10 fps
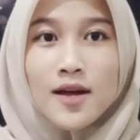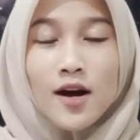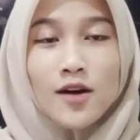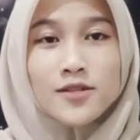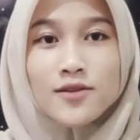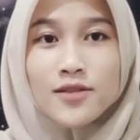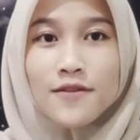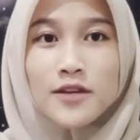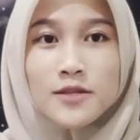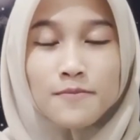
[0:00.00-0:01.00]

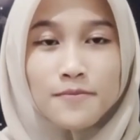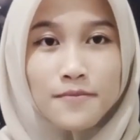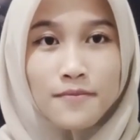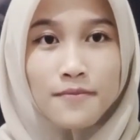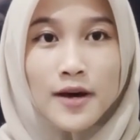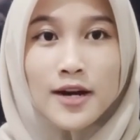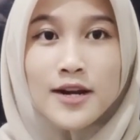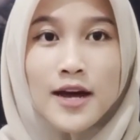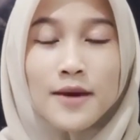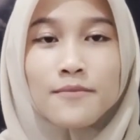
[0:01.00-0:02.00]
Constructivist
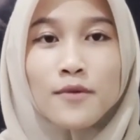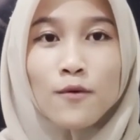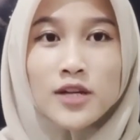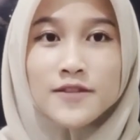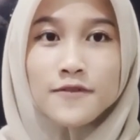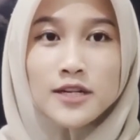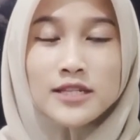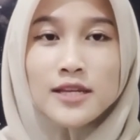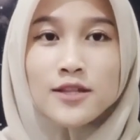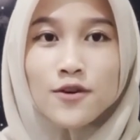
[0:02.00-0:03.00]
paradigm was
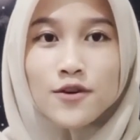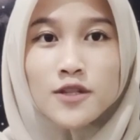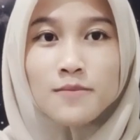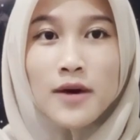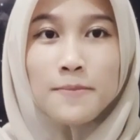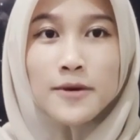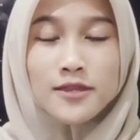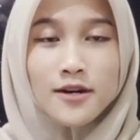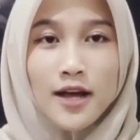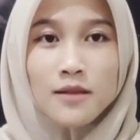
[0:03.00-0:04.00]
first introduced by
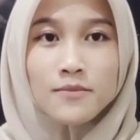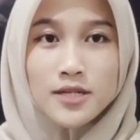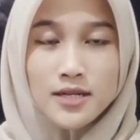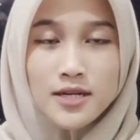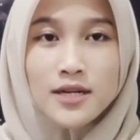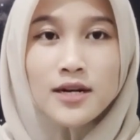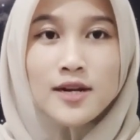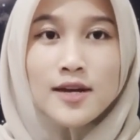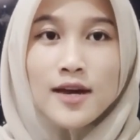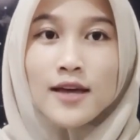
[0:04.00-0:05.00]
Peter L. Berger
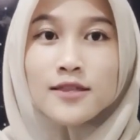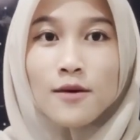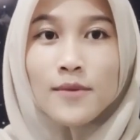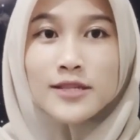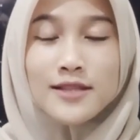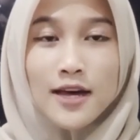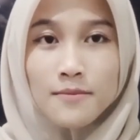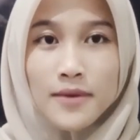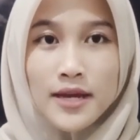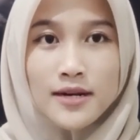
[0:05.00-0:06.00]
and Thomas
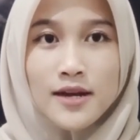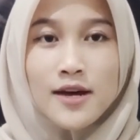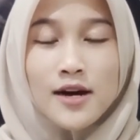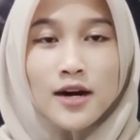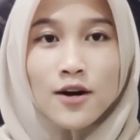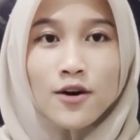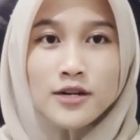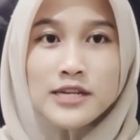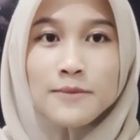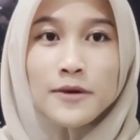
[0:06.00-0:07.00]
Lackman.
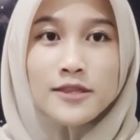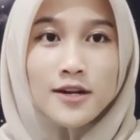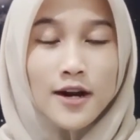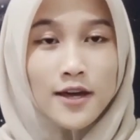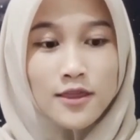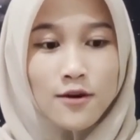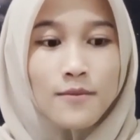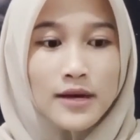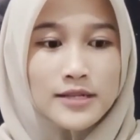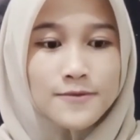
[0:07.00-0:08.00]
According Peter and
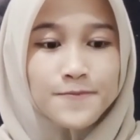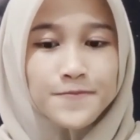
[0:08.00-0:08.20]
Thomas,